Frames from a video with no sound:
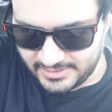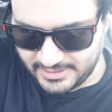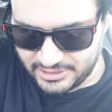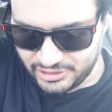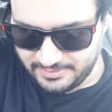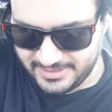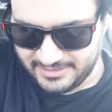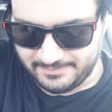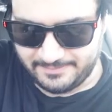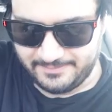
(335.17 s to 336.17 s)
This should be
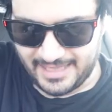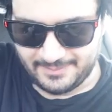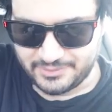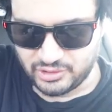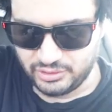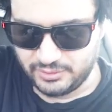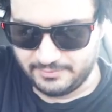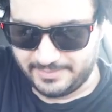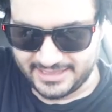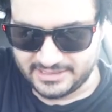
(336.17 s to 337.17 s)
the
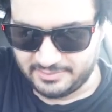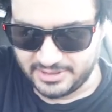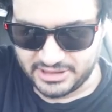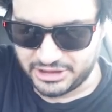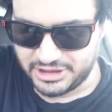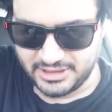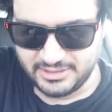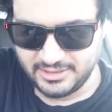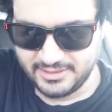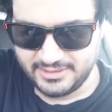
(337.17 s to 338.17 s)
absolute best
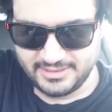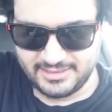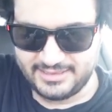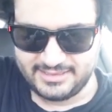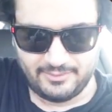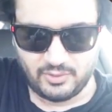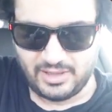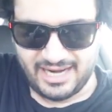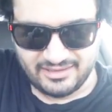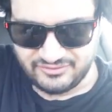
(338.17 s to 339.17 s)
position. He, um,
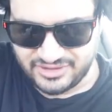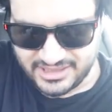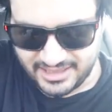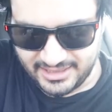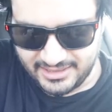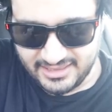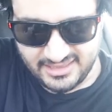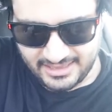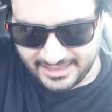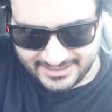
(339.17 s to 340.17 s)
we're out of sight.
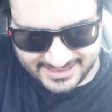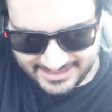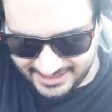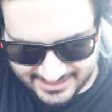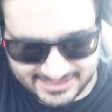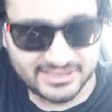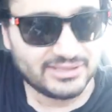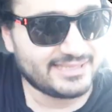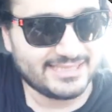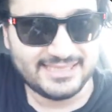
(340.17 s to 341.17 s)
I see. I
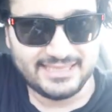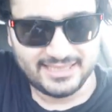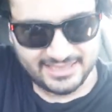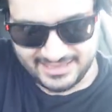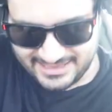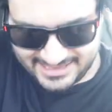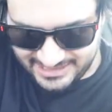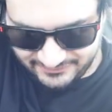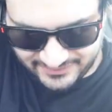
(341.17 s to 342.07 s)
still see a set